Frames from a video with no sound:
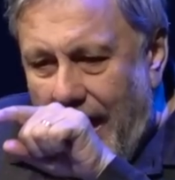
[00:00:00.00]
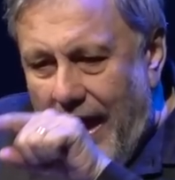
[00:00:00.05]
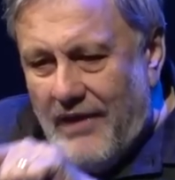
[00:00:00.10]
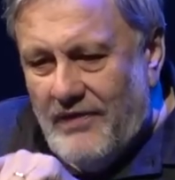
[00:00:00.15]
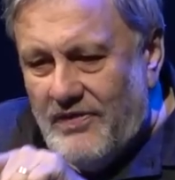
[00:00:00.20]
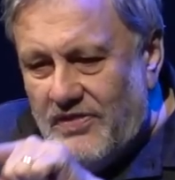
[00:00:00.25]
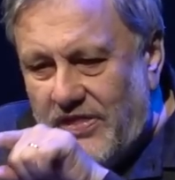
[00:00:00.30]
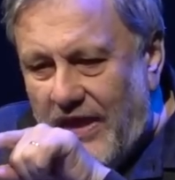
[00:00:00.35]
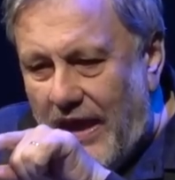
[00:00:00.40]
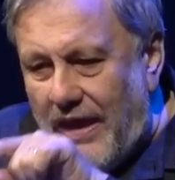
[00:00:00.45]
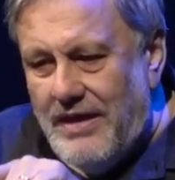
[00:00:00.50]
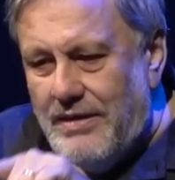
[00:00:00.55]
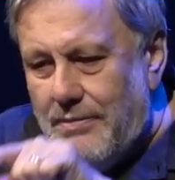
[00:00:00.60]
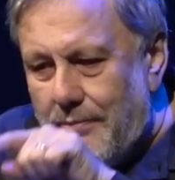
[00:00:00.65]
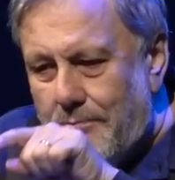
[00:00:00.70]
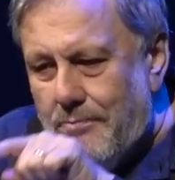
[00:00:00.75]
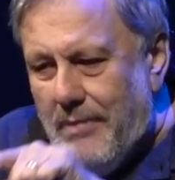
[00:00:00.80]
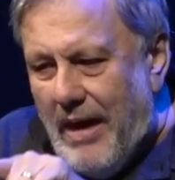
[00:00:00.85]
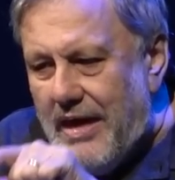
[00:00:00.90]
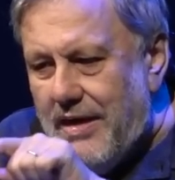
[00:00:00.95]
and they
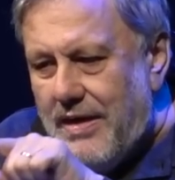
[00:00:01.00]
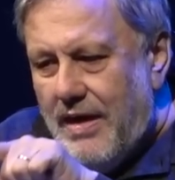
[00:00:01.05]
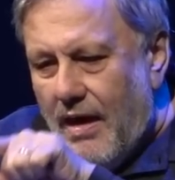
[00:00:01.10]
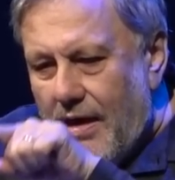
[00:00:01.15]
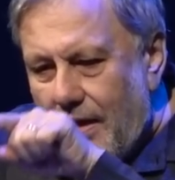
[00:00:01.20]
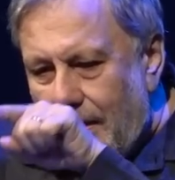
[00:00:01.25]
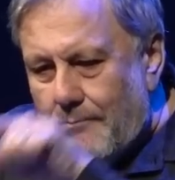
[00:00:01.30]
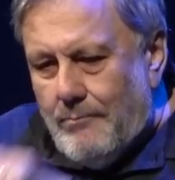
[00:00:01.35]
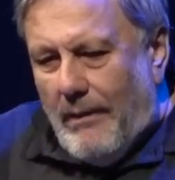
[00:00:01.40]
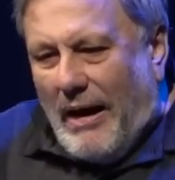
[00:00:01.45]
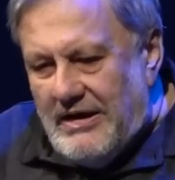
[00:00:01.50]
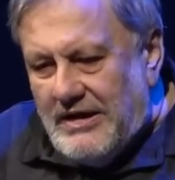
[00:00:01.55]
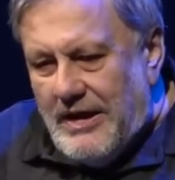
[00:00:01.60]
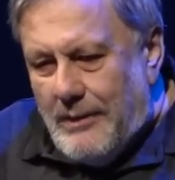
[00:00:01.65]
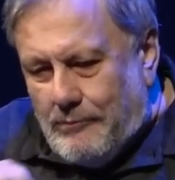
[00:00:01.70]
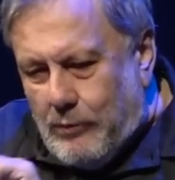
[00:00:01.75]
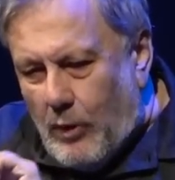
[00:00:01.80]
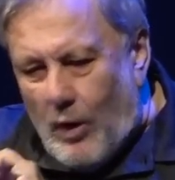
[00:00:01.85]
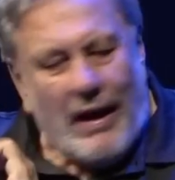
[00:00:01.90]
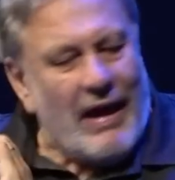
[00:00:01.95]
may
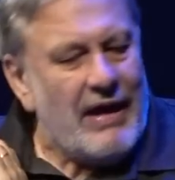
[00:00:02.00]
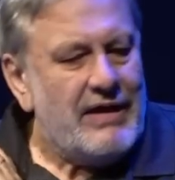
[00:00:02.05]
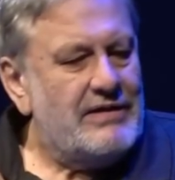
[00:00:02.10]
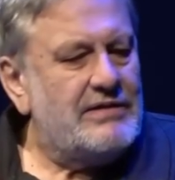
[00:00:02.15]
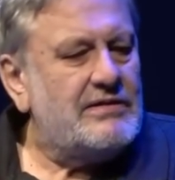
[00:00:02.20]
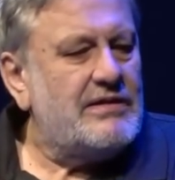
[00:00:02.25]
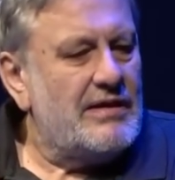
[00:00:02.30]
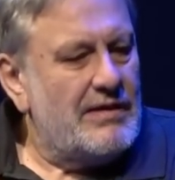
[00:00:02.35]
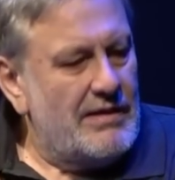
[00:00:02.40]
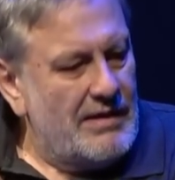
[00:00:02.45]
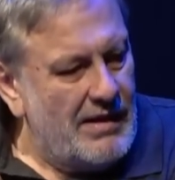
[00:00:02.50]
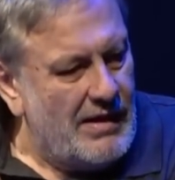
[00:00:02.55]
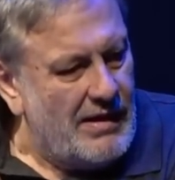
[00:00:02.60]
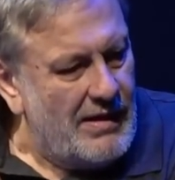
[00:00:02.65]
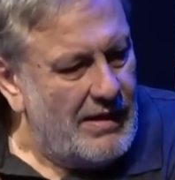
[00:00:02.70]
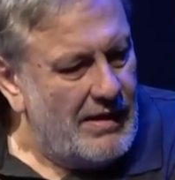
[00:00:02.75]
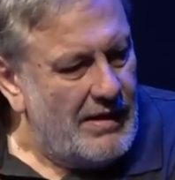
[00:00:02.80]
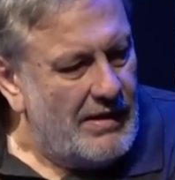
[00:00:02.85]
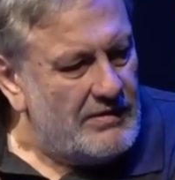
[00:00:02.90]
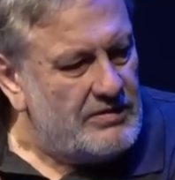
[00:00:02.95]
manipulate
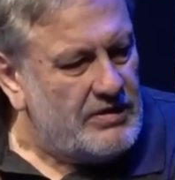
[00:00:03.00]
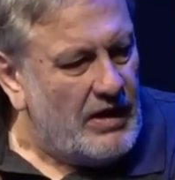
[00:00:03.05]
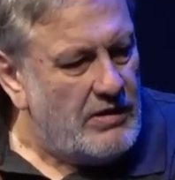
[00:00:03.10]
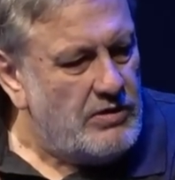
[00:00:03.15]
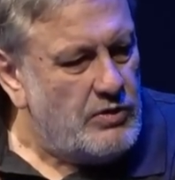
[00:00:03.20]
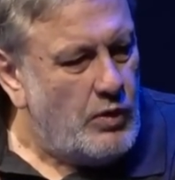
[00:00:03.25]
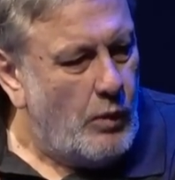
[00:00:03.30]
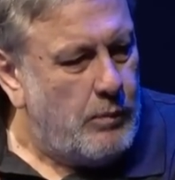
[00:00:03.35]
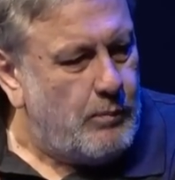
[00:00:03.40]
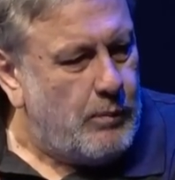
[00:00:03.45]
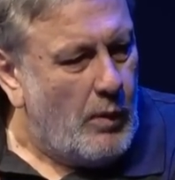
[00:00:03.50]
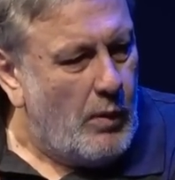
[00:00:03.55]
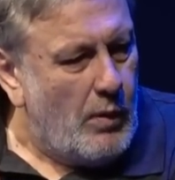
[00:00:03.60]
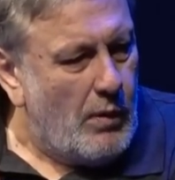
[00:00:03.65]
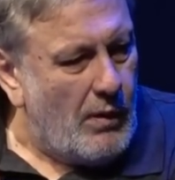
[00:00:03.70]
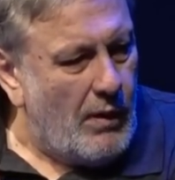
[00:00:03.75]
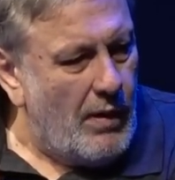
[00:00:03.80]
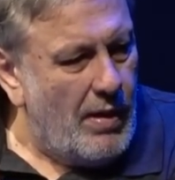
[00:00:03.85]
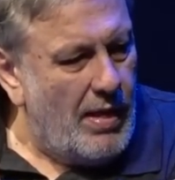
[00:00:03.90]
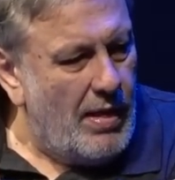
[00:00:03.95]
the new
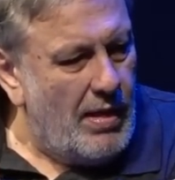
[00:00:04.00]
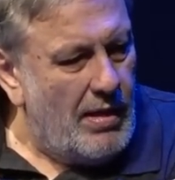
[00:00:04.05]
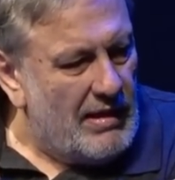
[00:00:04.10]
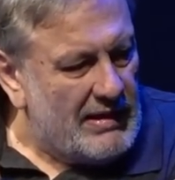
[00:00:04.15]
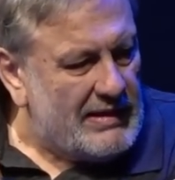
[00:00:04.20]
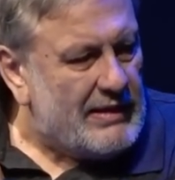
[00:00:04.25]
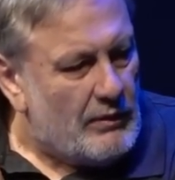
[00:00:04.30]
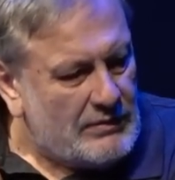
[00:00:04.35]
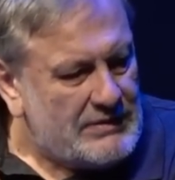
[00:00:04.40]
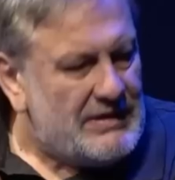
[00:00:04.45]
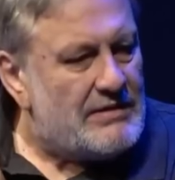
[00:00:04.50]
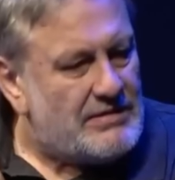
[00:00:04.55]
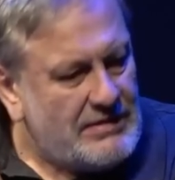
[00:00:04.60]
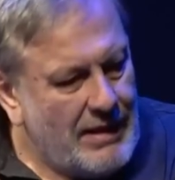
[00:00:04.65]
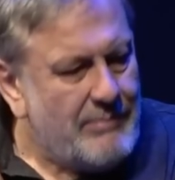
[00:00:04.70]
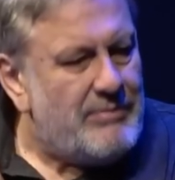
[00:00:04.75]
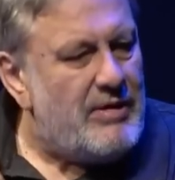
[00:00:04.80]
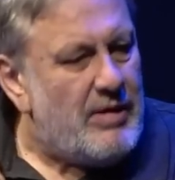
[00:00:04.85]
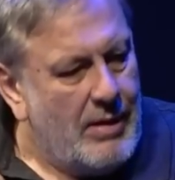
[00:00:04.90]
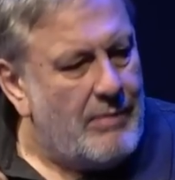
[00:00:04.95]
poor so that
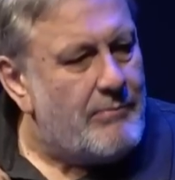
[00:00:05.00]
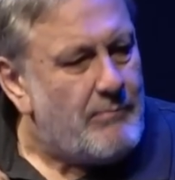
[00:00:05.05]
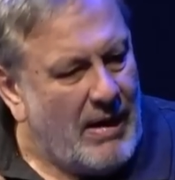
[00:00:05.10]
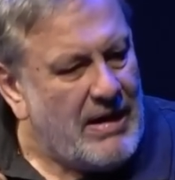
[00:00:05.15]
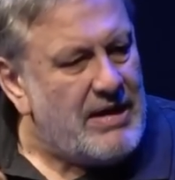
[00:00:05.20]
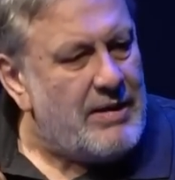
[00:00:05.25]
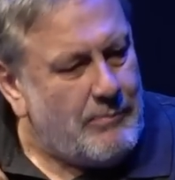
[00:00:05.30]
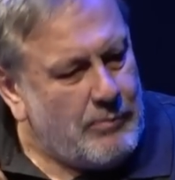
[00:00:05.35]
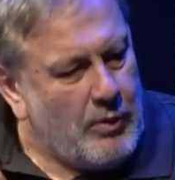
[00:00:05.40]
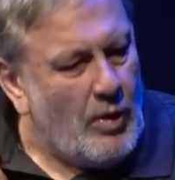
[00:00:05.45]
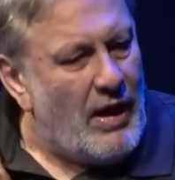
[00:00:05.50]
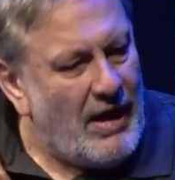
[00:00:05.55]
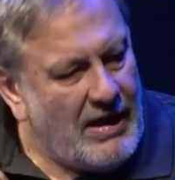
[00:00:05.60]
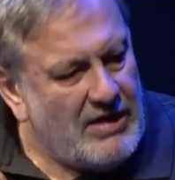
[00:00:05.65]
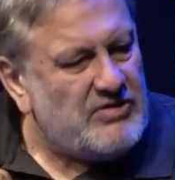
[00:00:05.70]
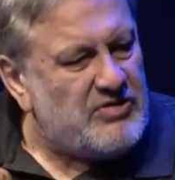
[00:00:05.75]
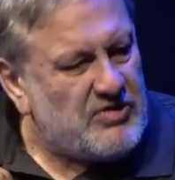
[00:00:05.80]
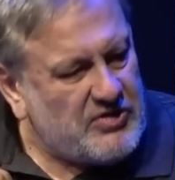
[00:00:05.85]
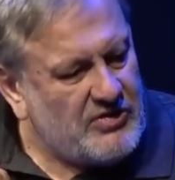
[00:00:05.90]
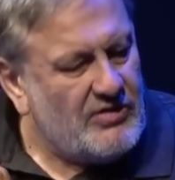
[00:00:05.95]
the
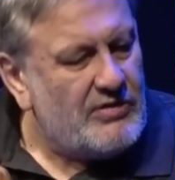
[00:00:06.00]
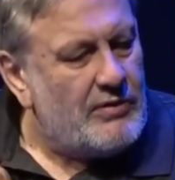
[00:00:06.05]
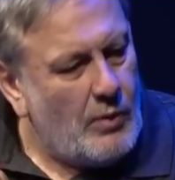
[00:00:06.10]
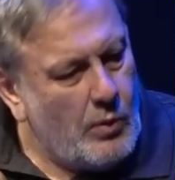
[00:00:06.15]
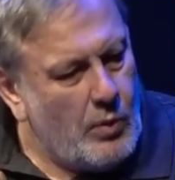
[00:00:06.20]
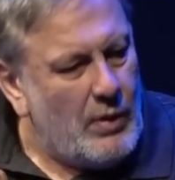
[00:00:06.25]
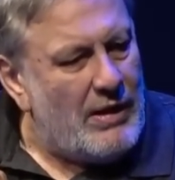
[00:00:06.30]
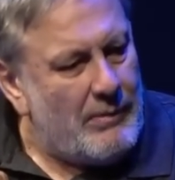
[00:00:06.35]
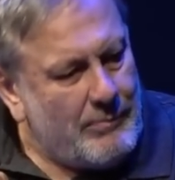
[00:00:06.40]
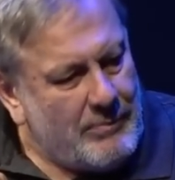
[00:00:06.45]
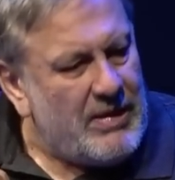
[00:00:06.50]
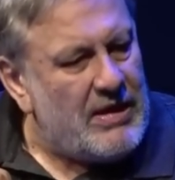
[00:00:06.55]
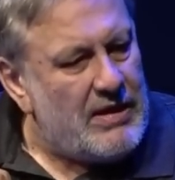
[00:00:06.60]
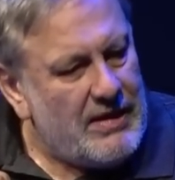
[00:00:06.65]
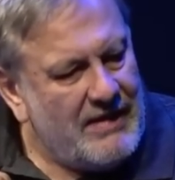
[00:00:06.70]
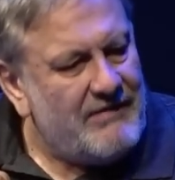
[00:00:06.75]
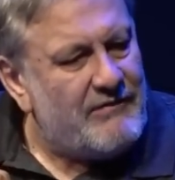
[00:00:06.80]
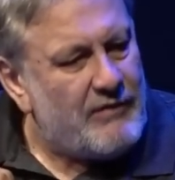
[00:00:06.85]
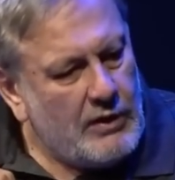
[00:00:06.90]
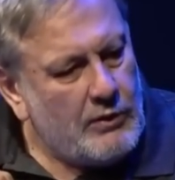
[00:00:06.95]
manipulation will
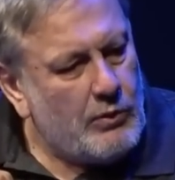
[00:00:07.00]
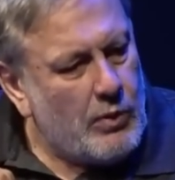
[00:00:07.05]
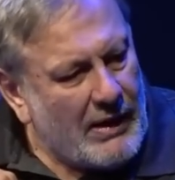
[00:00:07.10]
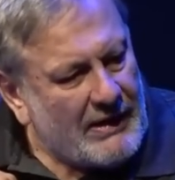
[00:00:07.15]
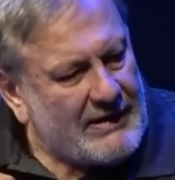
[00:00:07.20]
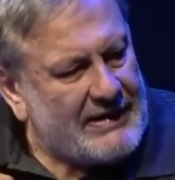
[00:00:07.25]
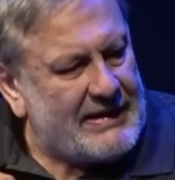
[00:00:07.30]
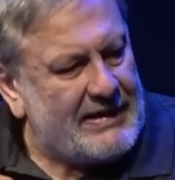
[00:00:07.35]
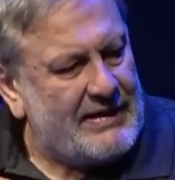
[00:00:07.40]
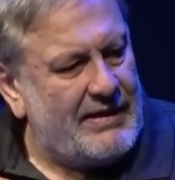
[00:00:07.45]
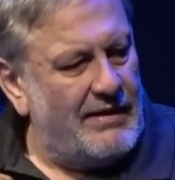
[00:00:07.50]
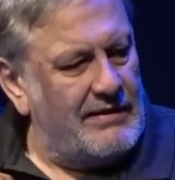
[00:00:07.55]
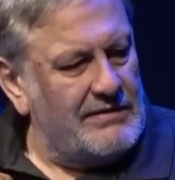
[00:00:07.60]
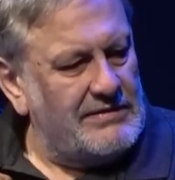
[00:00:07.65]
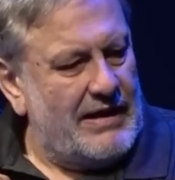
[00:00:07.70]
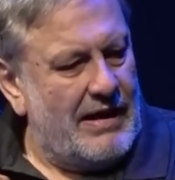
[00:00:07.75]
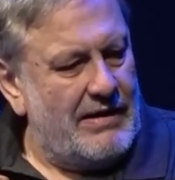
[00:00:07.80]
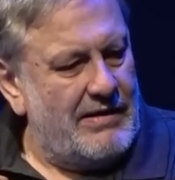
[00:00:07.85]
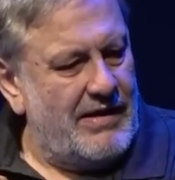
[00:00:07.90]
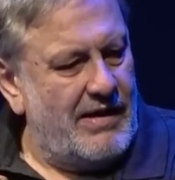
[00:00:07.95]
be even worse
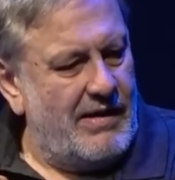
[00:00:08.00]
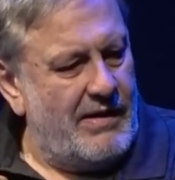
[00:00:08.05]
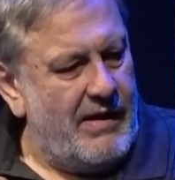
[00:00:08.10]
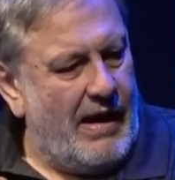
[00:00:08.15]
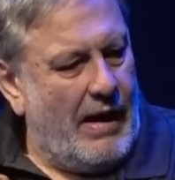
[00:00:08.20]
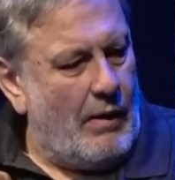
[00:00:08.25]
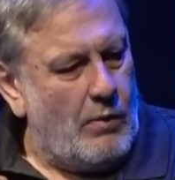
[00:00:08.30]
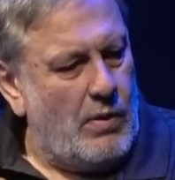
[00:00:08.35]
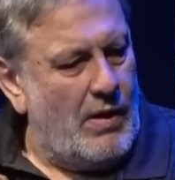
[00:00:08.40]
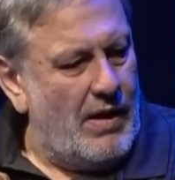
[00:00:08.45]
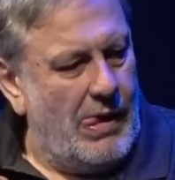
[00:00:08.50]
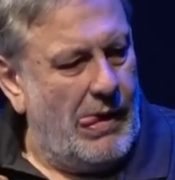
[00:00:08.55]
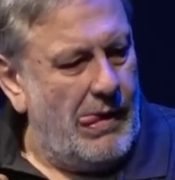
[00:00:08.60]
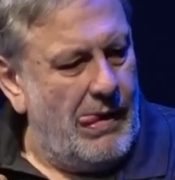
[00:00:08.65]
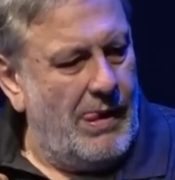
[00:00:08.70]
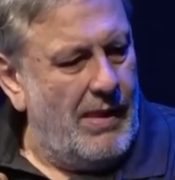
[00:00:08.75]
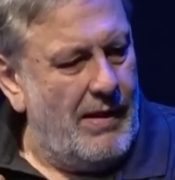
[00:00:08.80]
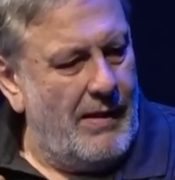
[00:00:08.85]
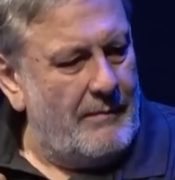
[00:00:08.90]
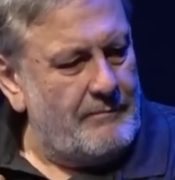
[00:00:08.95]
than now.
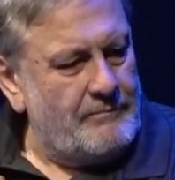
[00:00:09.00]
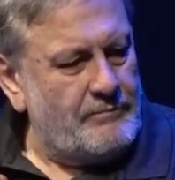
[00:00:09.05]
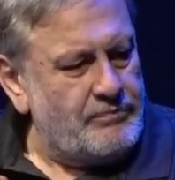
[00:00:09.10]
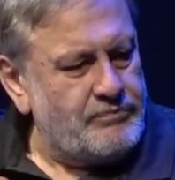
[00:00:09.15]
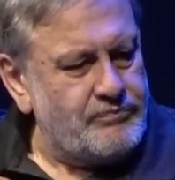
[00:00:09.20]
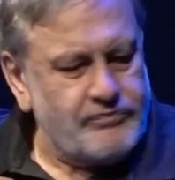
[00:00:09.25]
Mm.